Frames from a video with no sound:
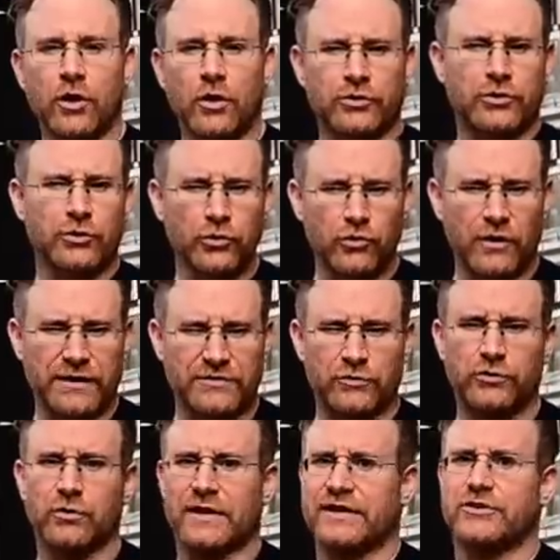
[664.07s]
go too crazy. Don't
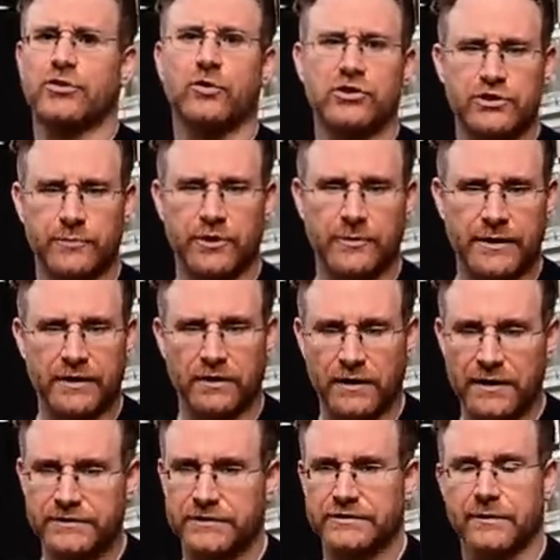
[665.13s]
do like a 200mm
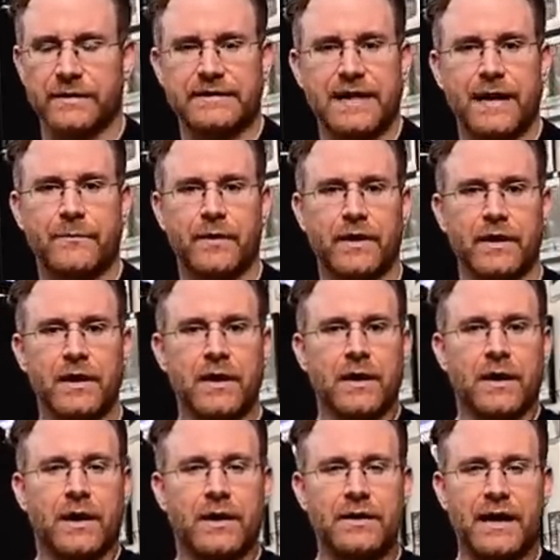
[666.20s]
lens or something like that, but
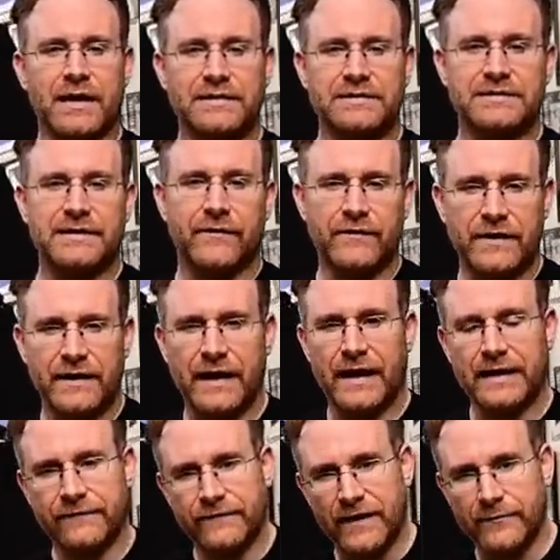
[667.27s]
a nice 70,
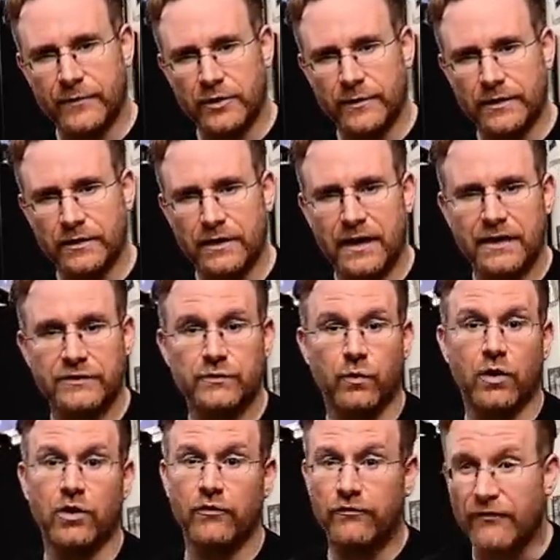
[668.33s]
85mm lens,
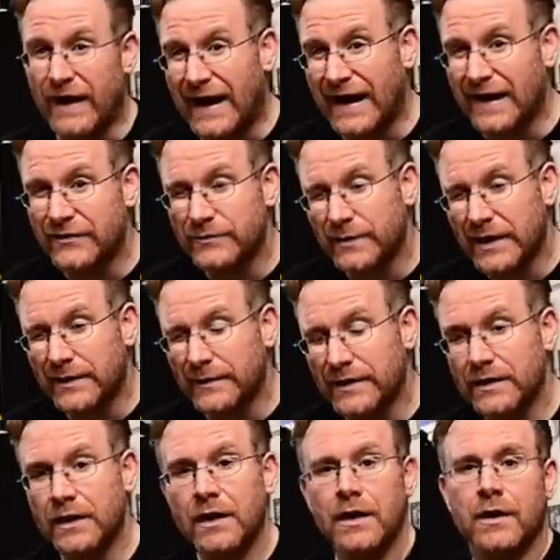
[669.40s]
105s
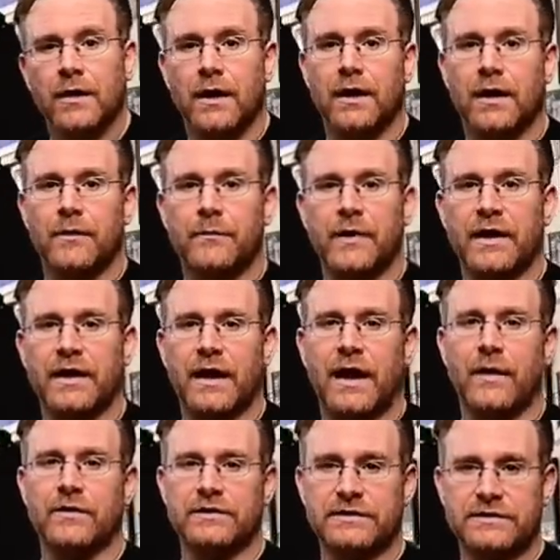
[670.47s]
maybe, but
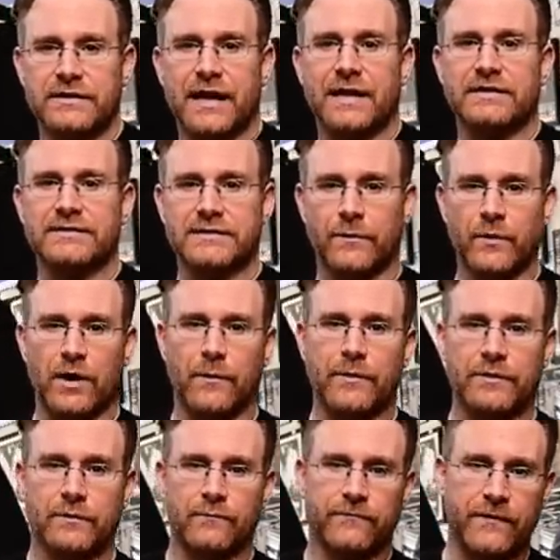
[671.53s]
I would stay somewhere
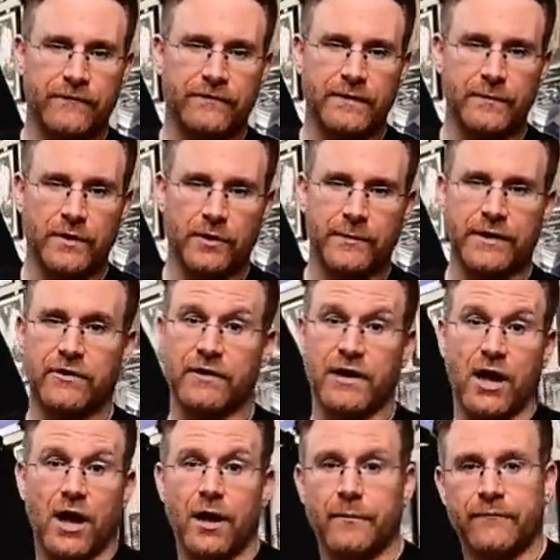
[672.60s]
but 50mm
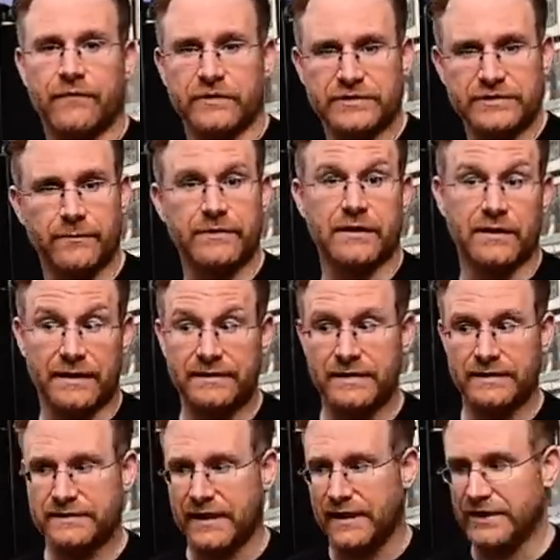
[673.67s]
and up for something like
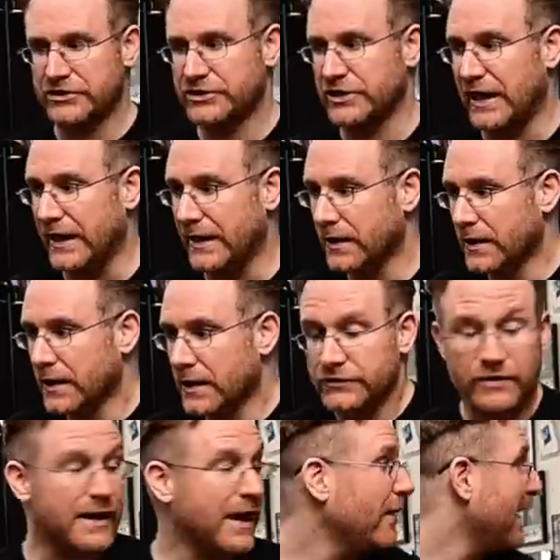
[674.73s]
this kind of shot.
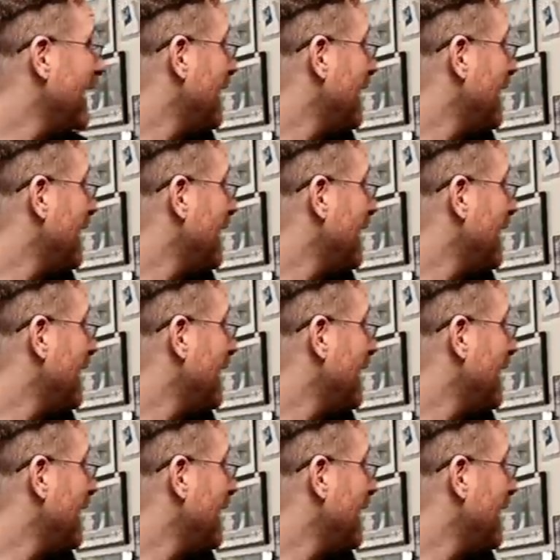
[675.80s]
So now I